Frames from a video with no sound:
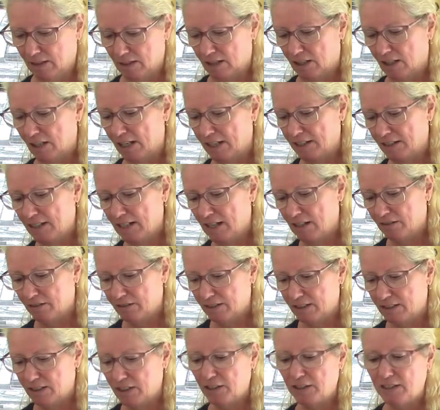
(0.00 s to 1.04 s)
All right,
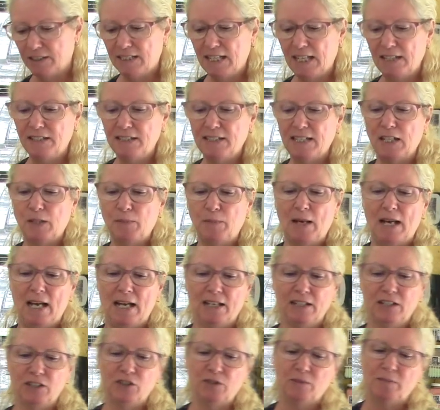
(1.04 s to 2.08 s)
now, so you take these out of the
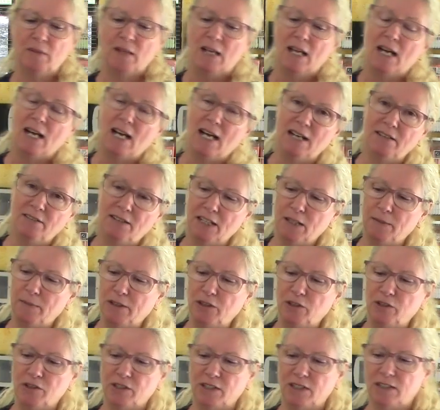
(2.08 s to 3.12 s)
package. I
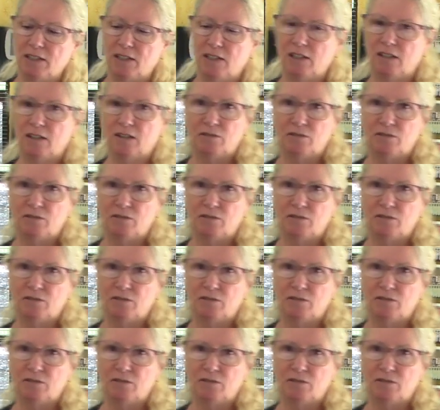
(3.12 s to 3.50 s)
recommend using a